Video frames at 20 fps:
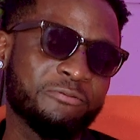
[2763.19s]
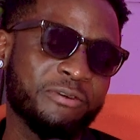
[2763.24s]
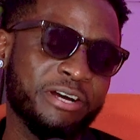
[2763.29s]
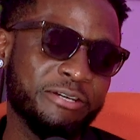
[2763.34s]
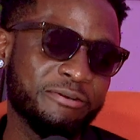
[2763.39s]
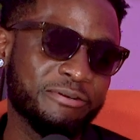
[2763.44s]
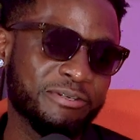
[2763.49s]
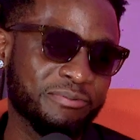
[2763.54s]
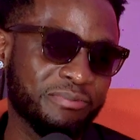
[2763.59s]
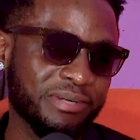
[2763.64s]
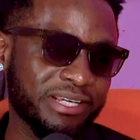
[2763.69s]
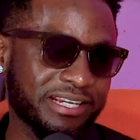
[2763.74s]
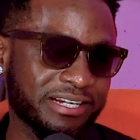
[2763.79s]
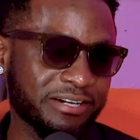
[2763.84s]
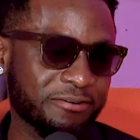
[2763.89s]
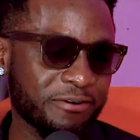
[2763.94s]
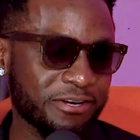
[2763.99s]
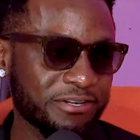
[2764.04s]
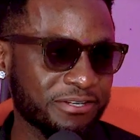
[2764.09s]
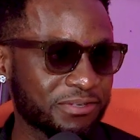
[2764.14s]
you speak
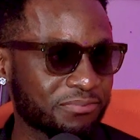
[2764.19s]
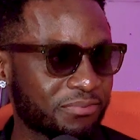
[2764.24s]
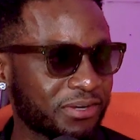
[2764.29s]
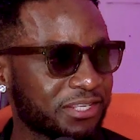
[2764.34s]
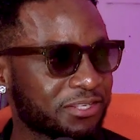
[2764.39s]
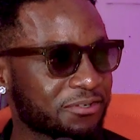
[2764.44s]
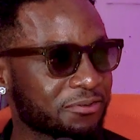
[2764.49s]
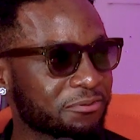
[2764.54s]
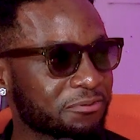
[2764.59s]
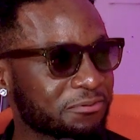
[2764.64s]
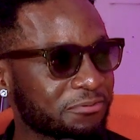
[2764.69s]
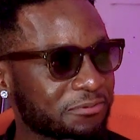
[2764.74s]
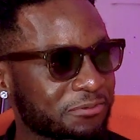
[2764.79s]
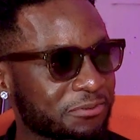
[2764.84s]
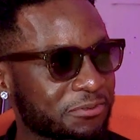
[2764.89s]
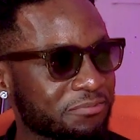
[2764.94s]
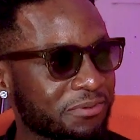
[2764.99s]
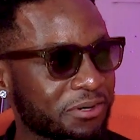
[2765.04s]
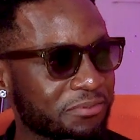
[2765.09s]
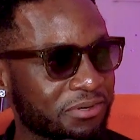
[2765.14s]

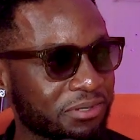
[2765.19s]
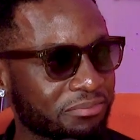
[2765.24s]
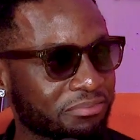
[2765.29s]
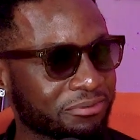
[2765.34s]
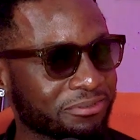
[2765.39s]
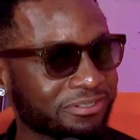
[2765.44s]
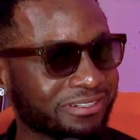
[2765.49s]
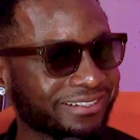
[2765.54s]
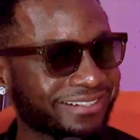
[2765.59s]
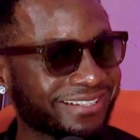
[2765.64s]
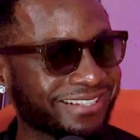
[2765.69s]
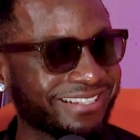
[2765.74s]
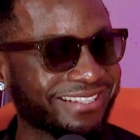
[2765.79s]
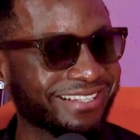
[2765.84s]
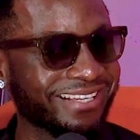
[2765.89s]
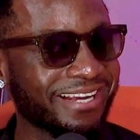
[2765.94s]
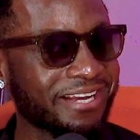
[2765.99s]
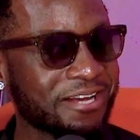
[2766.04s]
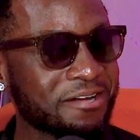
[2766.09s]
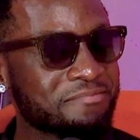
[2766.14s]
to my people.
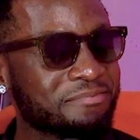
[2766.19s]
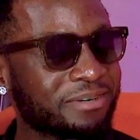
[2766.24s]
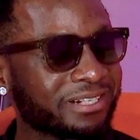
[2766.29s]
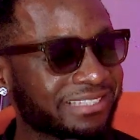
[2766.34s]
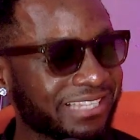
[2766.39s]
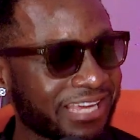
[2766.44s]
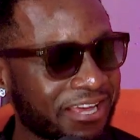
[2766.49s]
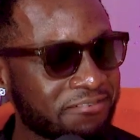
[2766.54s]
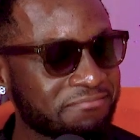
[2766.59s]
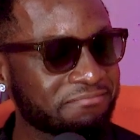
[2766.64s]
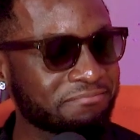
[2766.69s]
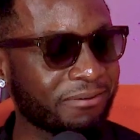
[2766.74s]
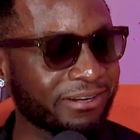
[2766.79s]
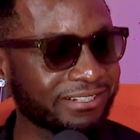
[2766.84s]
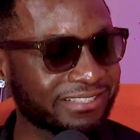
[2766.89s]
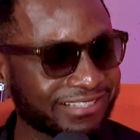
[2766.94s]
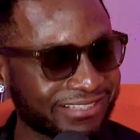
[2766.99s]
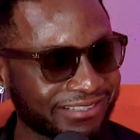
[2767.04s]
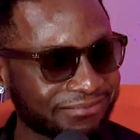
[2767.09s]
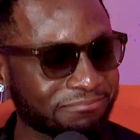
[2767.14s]

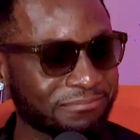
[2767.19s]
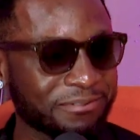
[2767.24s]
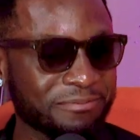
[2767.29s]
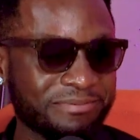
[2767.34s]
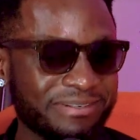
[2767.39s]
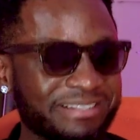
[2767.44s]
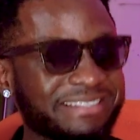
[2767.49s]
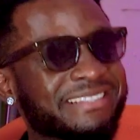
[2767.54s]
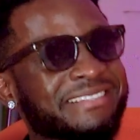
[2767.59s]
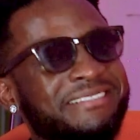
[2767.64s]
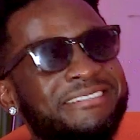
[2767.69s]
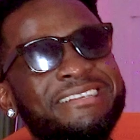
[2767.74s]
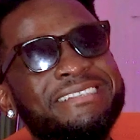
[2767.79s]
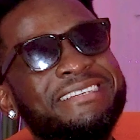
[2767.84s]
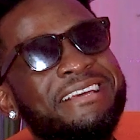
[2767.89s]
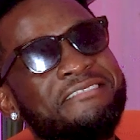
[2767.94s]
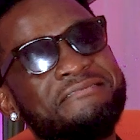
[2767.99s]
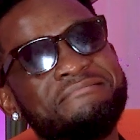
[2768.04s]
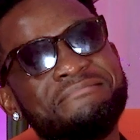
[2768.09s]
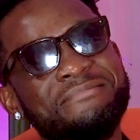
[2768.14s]
But please just
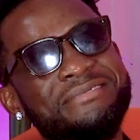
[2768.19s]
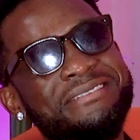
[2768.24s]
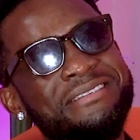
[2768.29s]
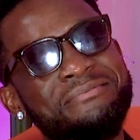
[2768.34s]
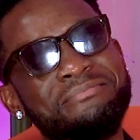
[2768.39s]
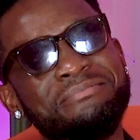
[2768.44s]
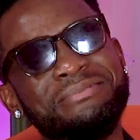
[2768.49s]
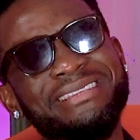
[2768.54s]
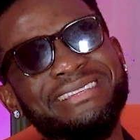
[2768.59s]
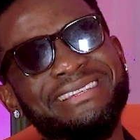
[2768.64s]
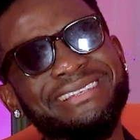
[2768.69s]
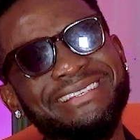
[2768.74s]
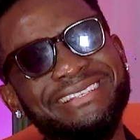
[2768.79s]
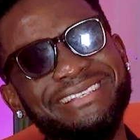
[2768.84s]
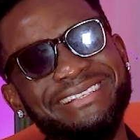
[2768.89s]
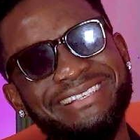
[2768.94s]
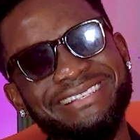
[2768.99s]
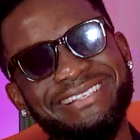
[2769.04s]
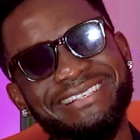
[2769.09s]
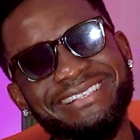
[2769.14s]
have money,
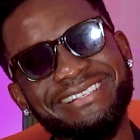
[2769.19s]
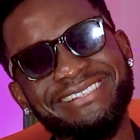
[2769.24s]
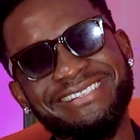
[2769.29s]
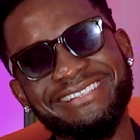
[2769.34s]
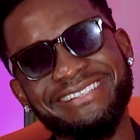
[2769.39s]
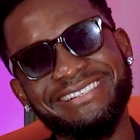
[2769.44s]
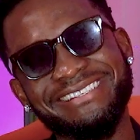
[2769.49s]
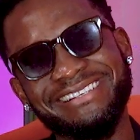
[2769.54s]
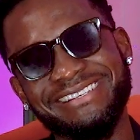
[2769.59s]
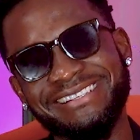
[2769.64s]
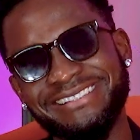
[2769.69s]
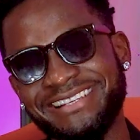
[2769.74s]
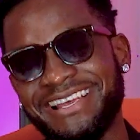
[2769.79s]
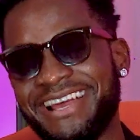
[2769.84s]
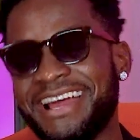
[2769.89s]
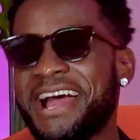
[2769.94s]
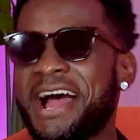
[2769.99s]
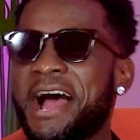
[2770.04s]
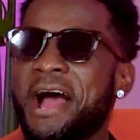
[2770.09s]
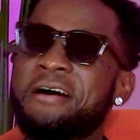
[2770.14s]
please.
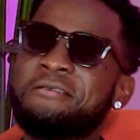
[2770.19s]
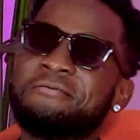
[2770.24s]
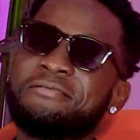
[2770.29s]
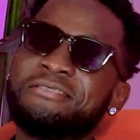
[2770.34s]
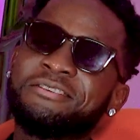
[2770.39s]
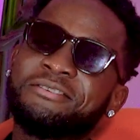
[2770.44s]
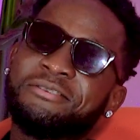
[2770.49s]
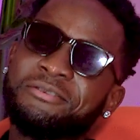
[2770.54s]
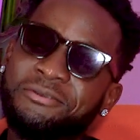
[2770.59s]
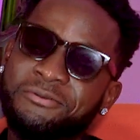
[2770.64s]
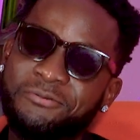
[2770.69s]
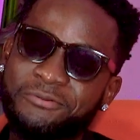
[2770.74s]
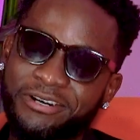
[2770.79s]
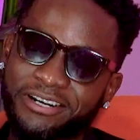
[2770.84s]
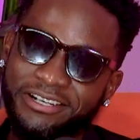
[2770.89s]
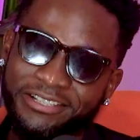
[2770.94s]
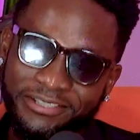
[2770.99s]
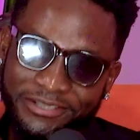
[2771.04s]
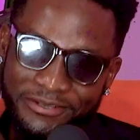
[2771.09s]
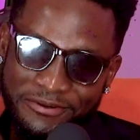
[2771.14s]
I want to do the work
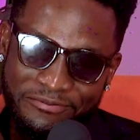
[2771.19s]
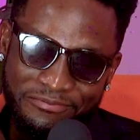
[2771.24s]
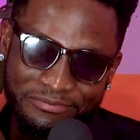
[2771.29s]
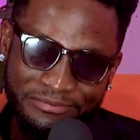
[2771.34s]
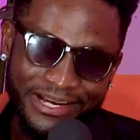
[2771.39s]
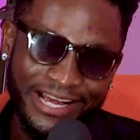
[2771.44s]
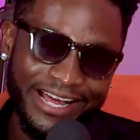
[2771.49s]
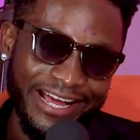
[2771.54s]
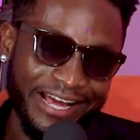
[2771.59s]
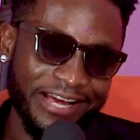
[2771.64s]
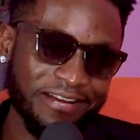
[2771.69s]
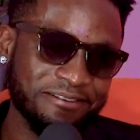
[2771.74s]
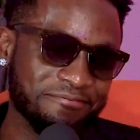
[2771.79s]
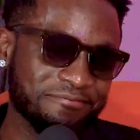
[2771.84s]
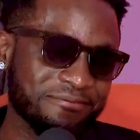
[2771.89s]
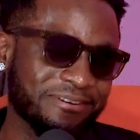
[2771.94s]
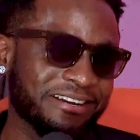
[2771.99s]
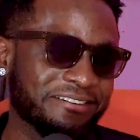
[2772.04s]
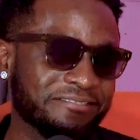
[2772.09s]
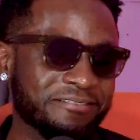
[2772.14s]
so bad,
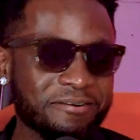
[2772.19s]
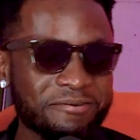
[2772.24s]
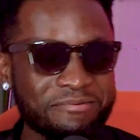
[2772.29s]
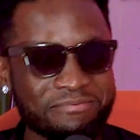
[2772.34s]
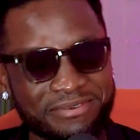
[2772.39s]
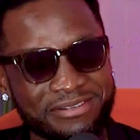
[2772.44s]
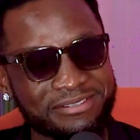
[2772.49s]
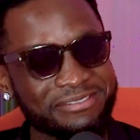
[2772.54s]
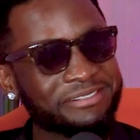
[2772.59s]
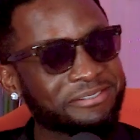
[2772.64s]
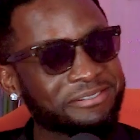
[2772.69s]
but I've got bills to